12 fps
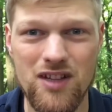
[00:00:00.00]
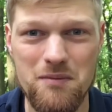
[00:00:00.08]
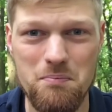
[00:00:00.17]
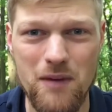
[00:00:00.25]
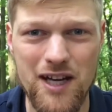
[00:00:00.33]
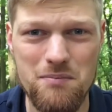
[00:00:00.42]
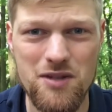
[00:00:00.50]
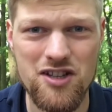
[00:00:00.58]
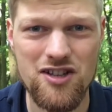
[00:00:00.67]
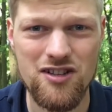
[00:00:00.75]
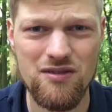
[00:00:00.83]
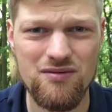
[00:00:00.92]
It might
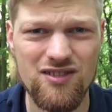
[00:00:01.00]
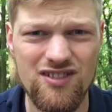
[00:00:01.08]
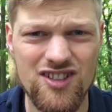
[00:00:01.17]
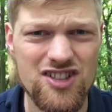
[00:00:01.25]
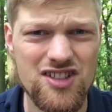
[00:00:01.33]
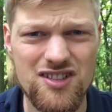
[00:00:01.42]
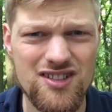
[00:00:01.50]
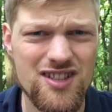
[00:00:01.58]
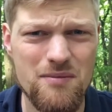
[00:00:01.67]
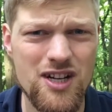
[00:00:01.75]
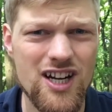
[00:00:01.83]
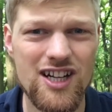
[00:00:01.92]
be
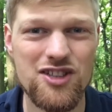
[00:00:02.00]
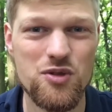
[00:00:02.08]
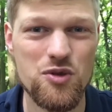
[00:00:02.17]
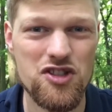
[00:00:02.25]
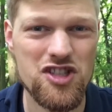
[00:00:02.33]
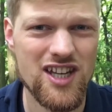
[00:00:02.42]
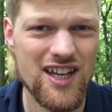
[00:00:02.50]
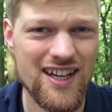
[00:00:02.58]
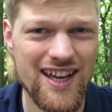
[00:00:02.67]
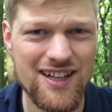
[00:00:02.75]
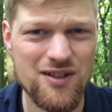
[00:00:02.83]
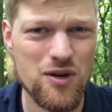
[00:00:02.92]
similar to
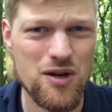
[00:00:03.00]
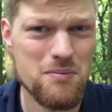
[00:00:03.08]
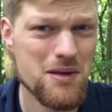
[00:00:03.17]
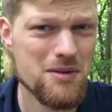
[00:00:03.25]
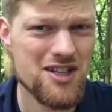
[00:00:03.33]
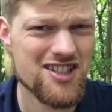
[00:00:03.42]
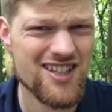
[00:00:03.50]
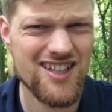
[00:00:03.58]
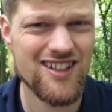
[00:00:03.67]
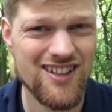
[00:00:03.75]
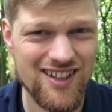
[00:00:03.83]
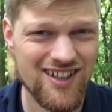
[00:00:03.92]
CNN or
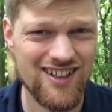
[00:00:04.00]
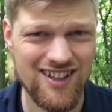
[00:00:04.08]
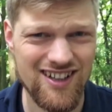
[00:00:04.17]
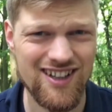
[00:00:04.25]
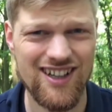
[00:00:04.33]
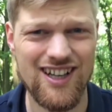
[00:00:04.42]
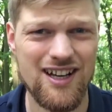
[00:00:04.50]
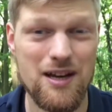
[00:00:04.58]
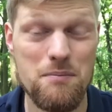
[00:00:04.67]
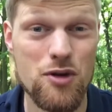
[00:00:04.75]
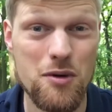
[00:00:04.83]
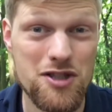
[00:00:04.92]
BBC,
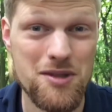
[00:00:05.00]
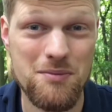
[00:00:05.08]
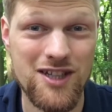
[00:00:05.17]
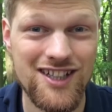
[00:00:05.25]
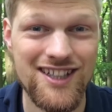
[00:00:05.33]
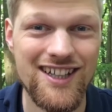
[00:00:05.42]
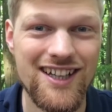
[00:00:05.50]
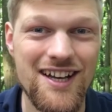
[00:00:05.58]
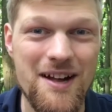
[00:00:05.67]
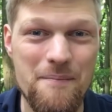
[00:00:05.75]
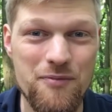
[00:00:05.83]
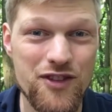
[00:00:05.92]
approximately.
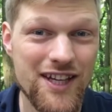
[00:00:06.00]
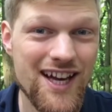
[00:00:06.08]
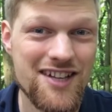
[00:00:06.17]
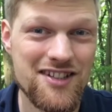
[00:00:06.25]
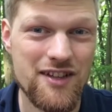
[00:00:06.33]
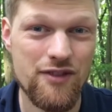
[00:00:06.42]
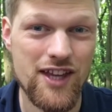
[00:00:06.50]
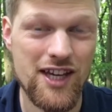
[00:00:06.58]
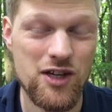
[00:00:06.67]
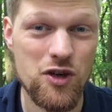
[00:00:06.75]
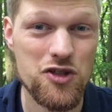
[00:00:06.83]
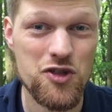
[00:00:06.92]
They asked if they
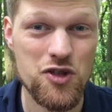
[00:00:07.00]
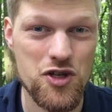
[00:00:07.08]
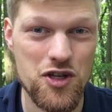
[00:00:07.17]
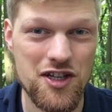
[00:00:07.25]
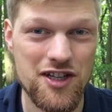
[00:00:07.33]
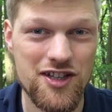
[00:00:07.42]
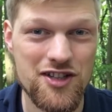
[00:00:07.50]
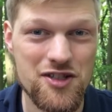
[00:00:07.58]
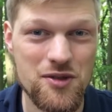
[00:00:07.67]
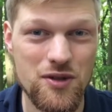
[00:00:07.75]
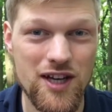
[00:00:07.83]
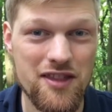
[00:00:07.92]
can also join.
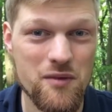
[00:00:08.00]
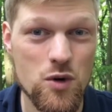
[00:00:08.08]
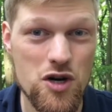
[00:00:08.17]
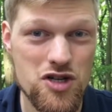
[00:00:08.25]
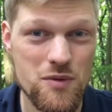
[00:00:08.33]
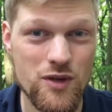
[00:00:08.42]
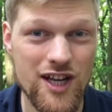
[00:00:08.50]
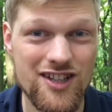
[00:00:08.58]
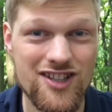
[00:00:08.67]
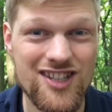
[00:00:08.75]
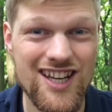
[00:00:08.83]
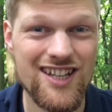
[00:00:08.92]
So at the workshop, we
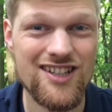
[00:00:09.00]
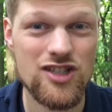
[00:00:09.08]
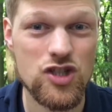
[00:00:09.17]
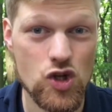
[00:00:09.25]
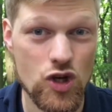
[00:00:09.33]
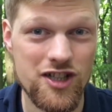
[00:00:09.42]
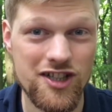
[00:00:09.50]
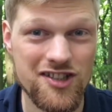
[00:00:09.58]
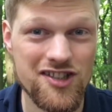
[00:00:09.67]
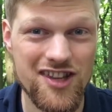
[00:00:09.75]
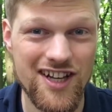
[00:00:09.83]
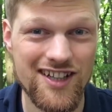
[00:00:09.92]
had 6
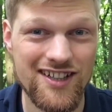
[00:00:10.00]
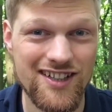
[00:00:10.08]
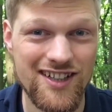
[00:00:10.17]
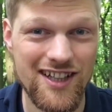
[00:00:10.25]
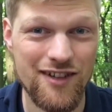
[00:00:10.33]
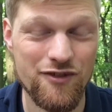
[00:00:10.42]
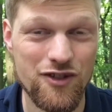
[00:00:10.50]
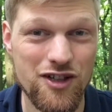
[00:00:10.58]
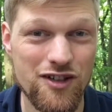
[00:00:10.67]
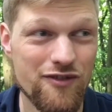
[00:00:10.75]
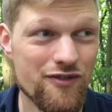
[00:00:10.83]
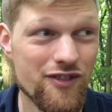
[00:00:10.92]
journalists there in
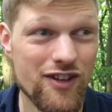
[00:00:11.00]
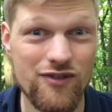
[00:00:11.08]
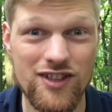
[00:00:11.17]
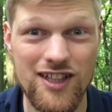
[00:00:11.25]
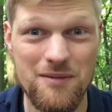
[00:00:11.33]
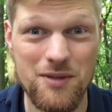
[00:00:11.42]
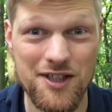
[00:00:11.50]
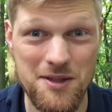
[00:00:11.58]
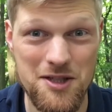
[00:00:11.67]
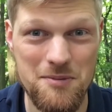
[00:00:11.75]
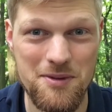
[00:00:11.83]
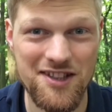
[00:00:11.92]
front of 15
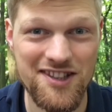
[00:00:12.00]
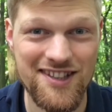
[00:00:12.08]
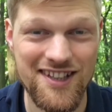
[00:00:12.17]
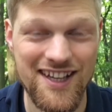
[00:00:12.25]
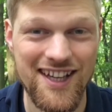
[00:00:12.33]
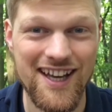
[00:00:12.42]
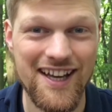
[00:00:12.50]
participants,